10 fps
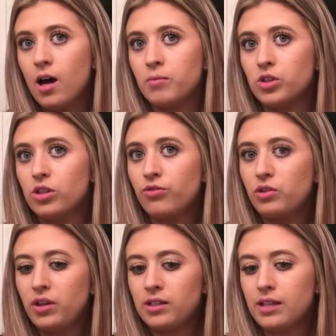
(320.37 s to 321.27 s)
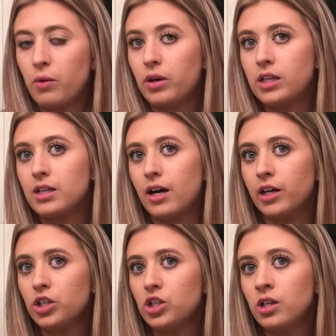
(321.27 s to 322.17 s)
Just a few things that I want to
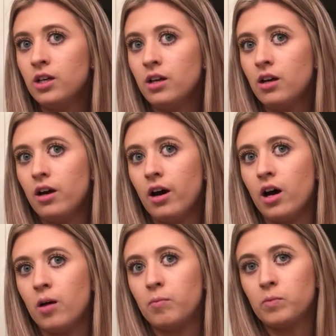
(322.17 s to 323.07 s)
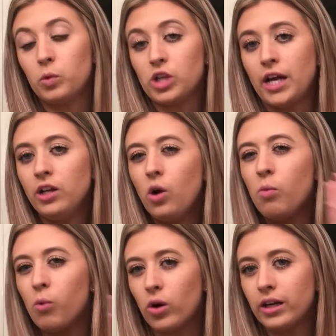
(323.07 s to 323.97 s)
touch, which I can go
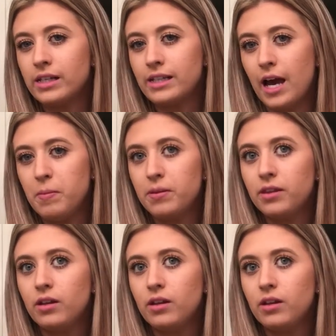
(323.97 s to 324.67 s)
more in depth